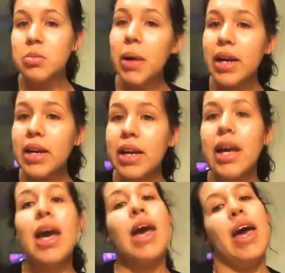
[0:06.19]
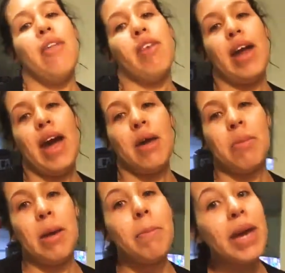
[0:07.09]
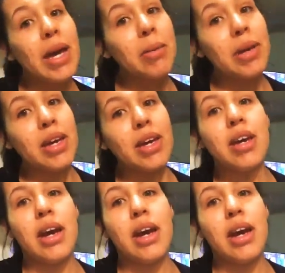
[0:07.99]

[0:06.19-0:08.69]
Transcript: pregnant, and then I had my baby.